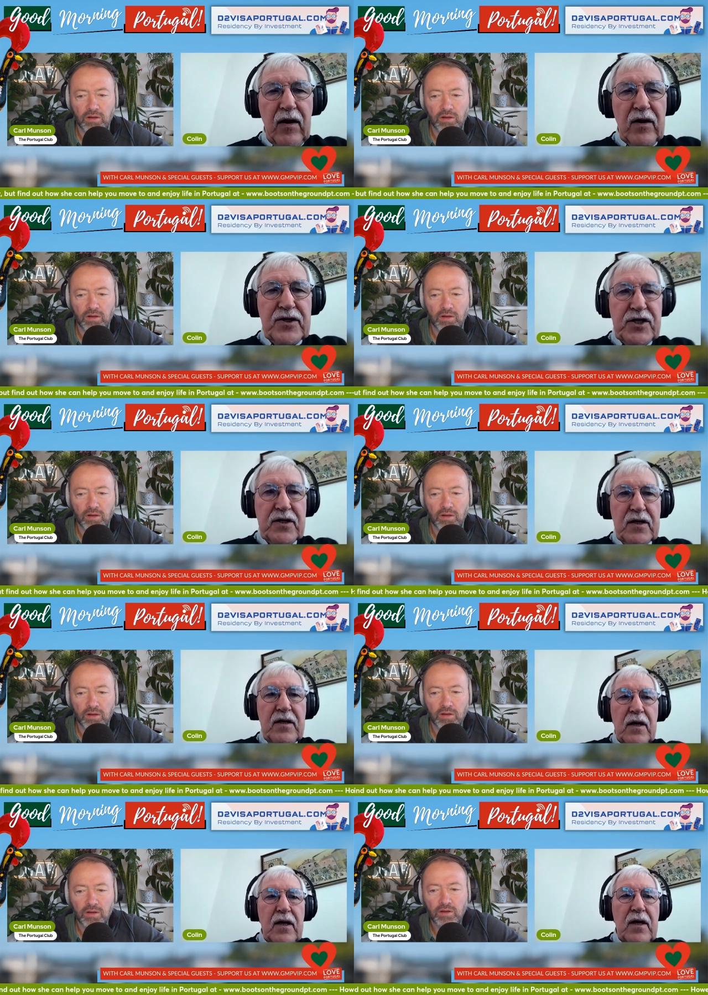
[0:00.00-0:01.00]
Speaker 1: get
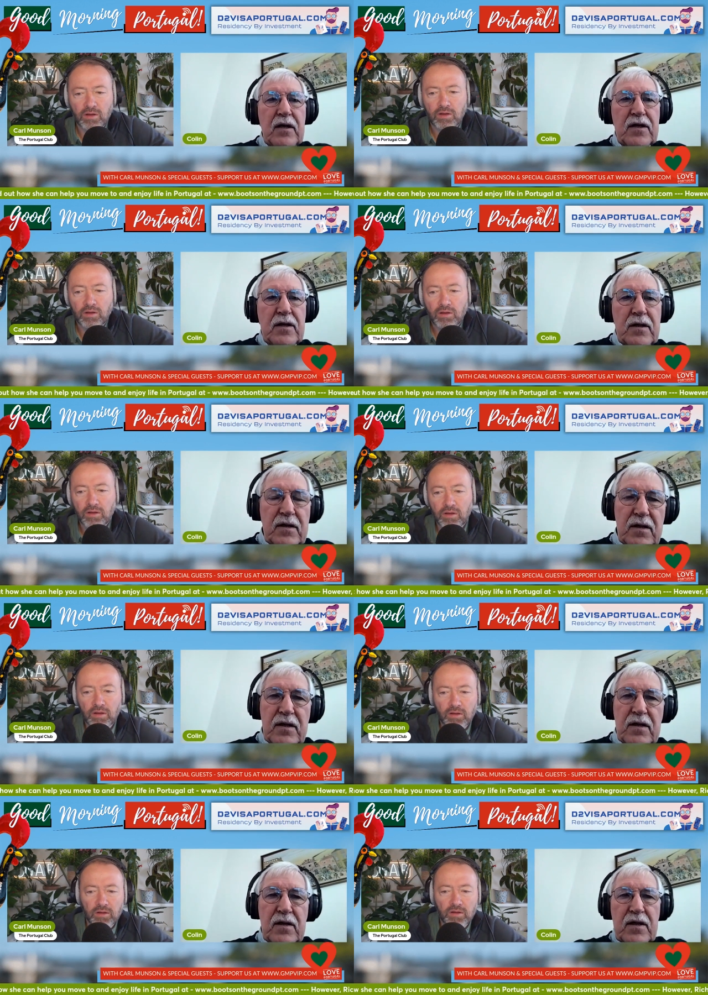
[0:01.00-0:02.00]
lost, the
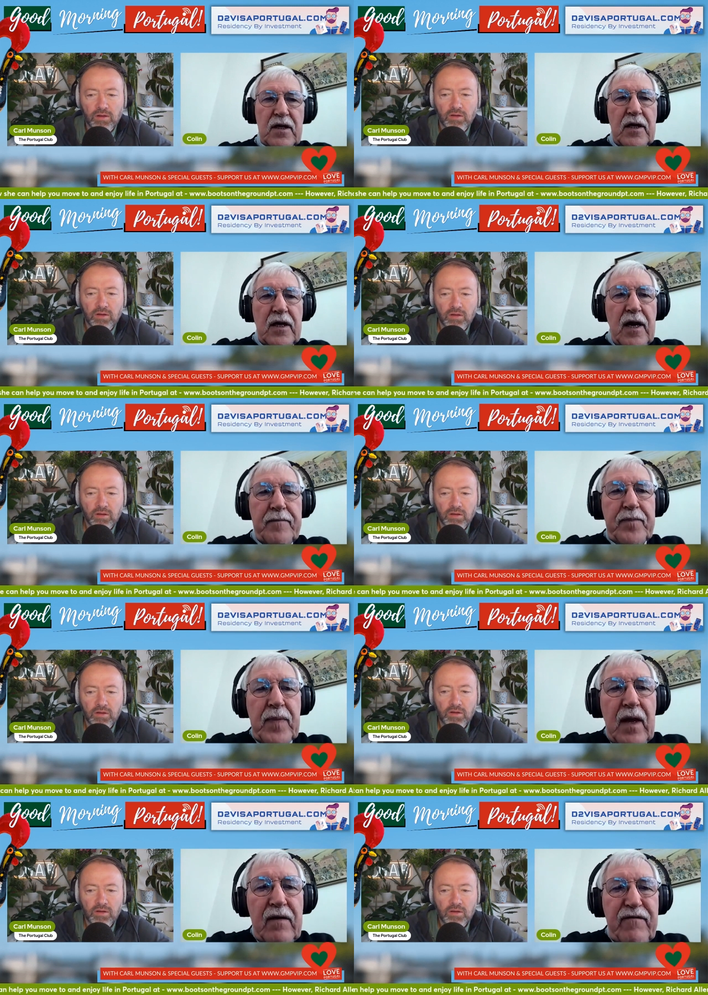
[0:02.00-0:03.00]

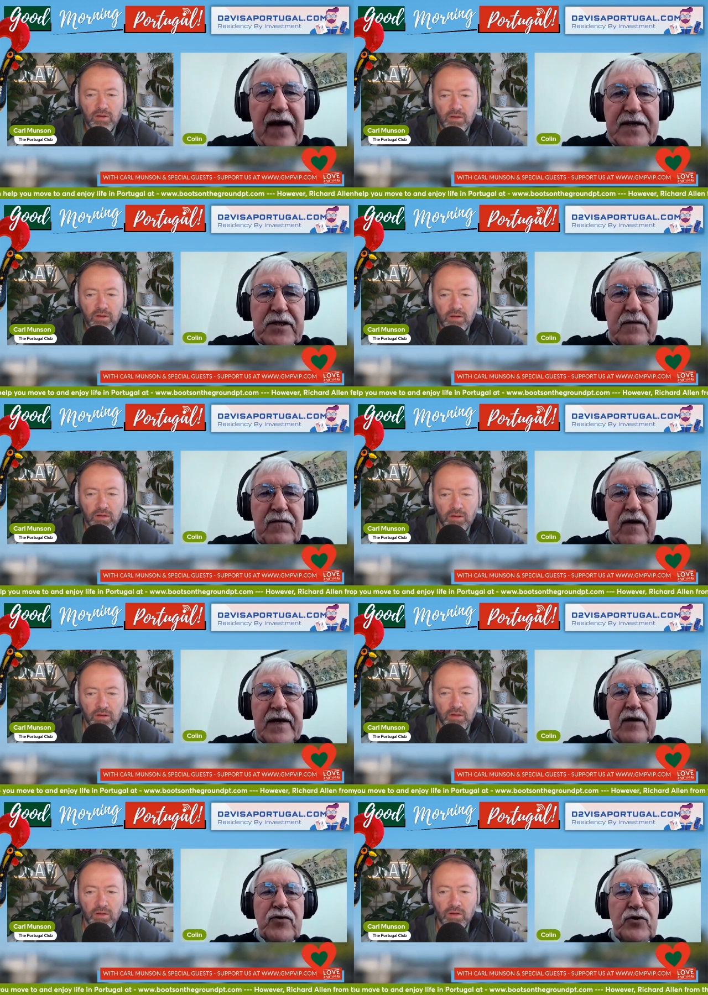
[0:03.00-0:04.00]
vets can
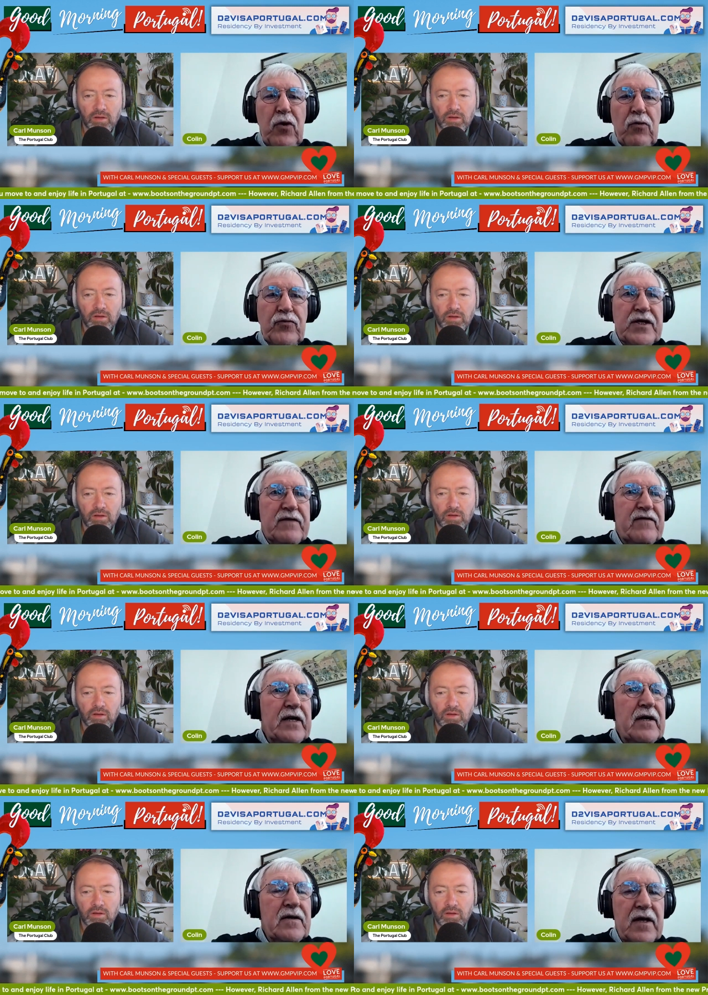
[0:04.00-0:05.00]
find out who owns
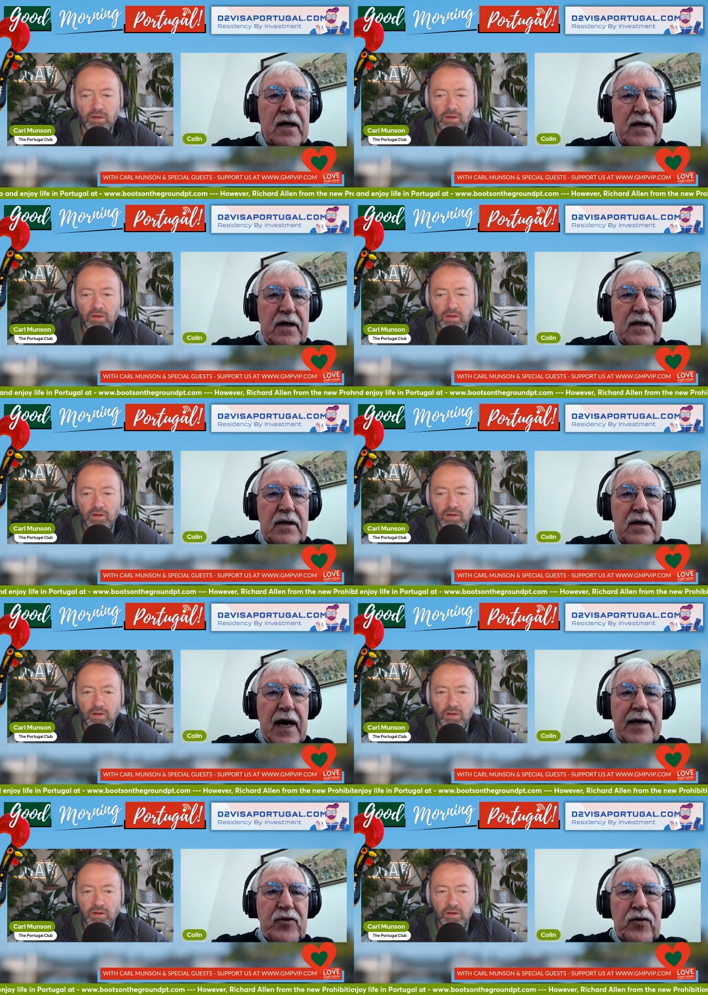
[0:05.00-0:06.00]
the
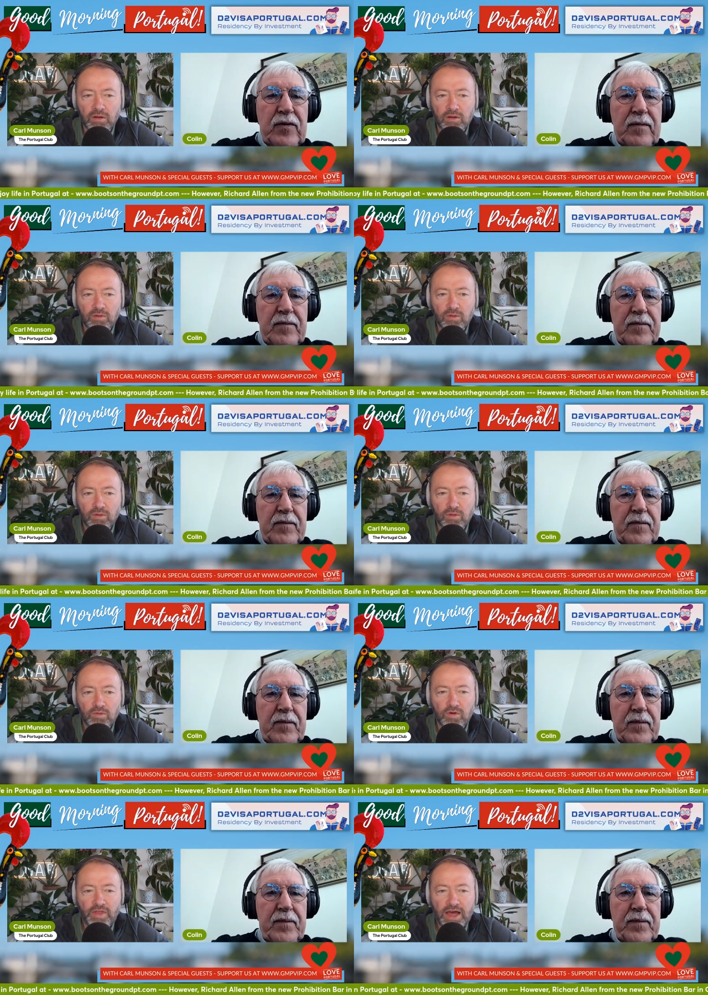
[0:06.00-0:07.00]
Speaker 2: animal.
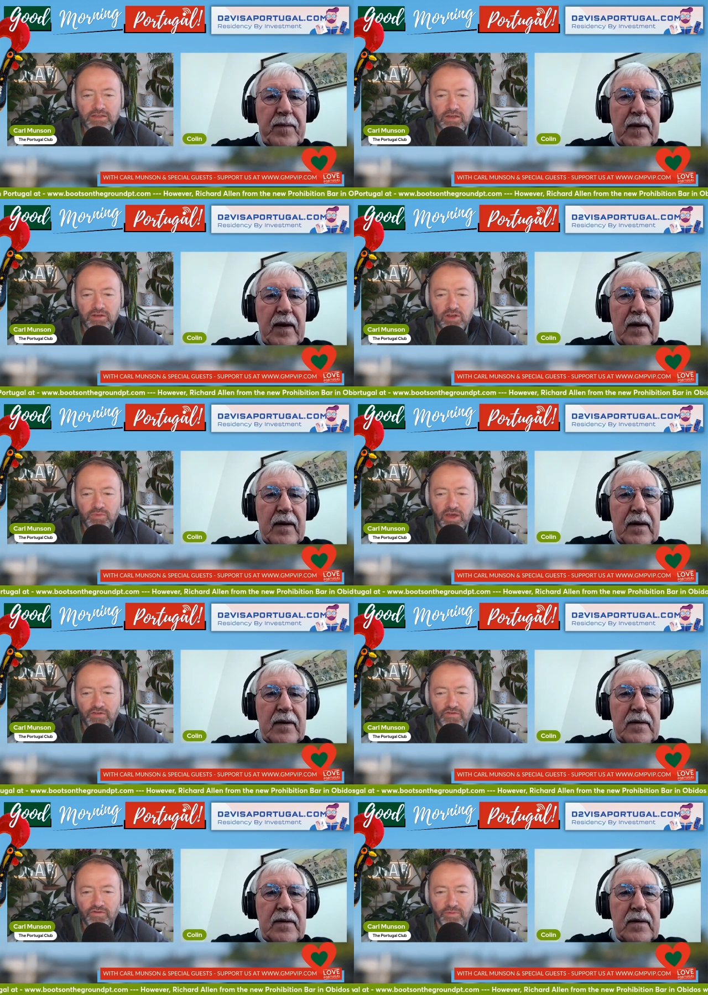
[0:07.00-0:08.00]
Well, that's a new bit
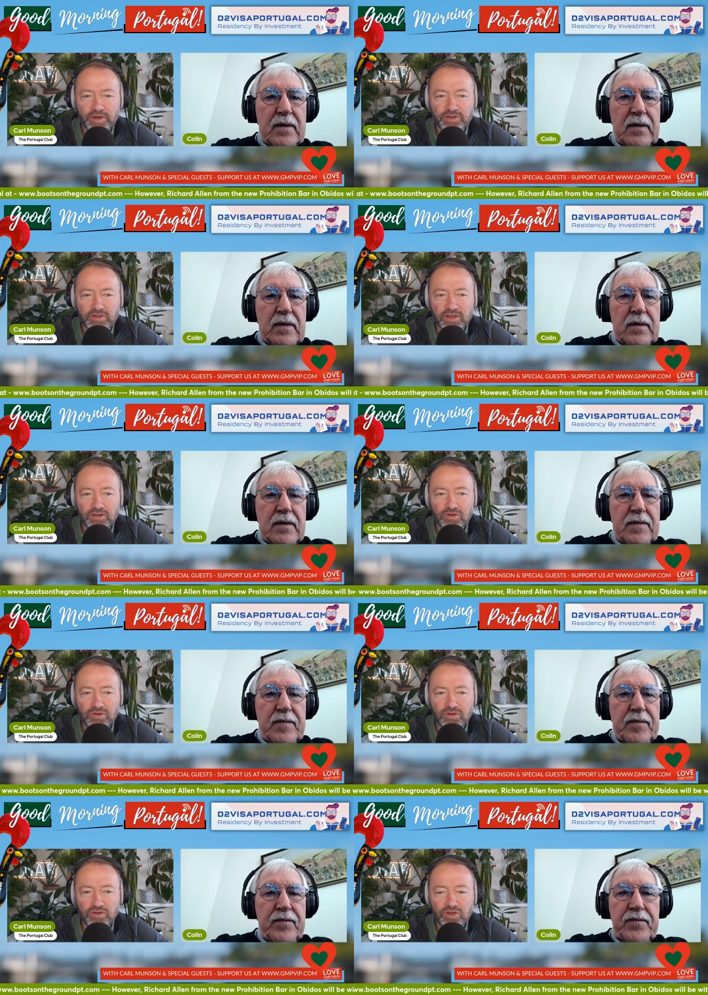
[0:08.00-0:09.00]
of information.
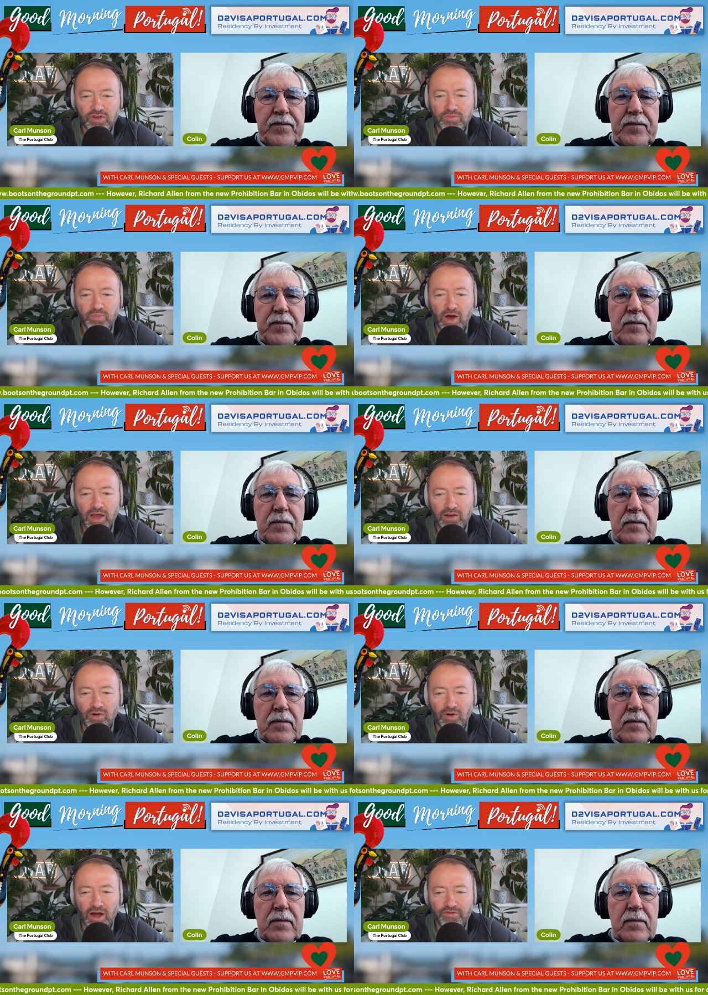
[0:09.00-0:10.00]
You should, by
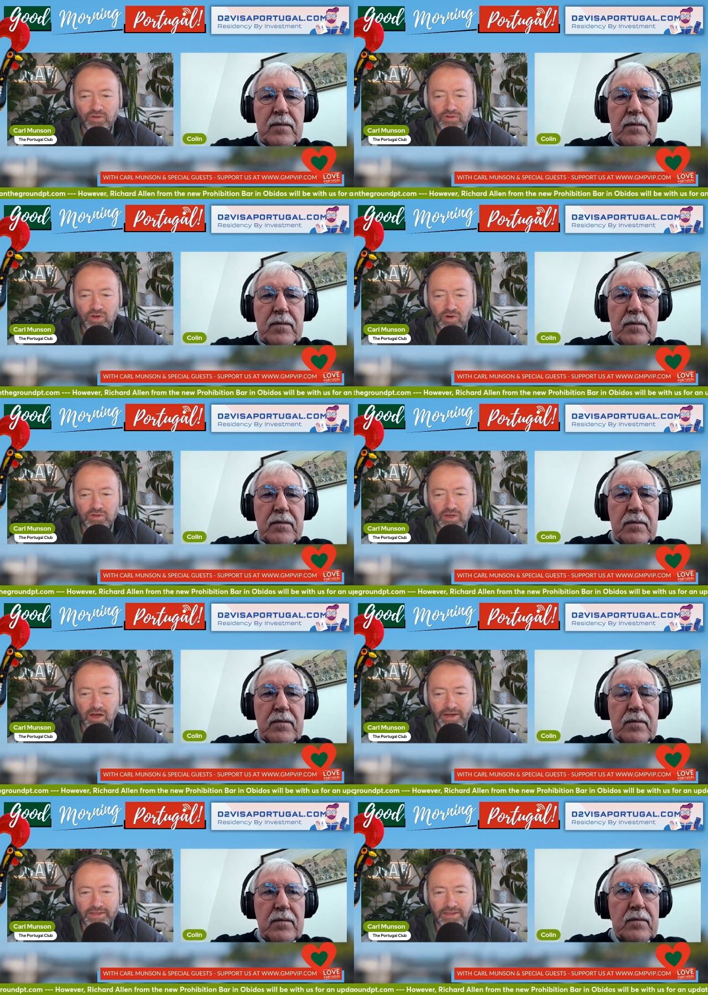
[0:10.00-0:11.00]
law, have your dog's
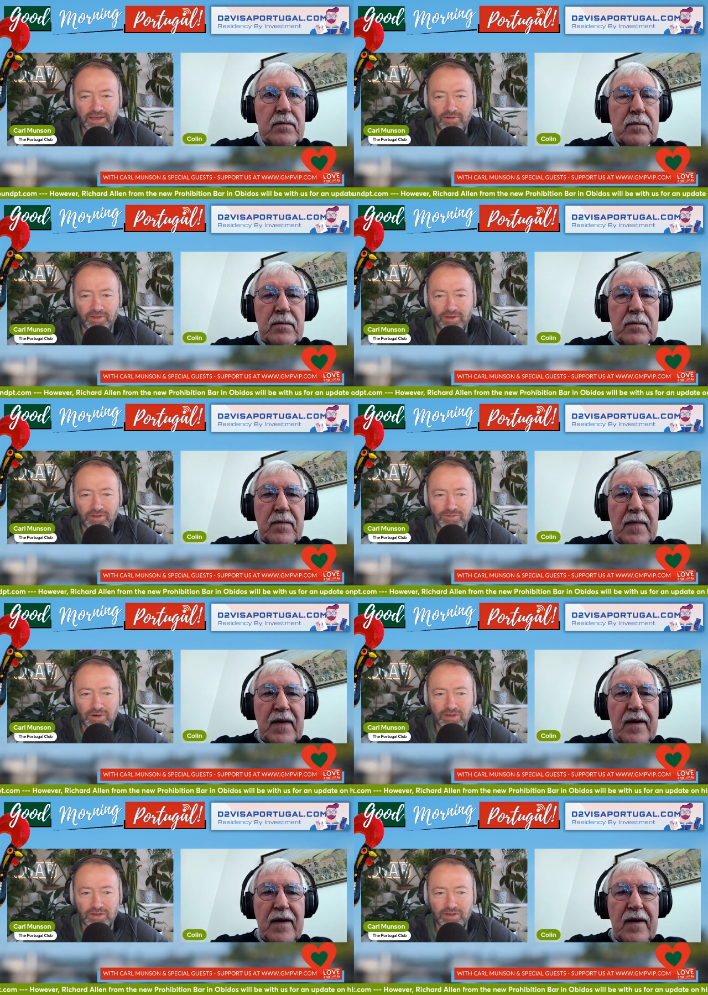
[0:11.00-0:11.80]
ID with you as well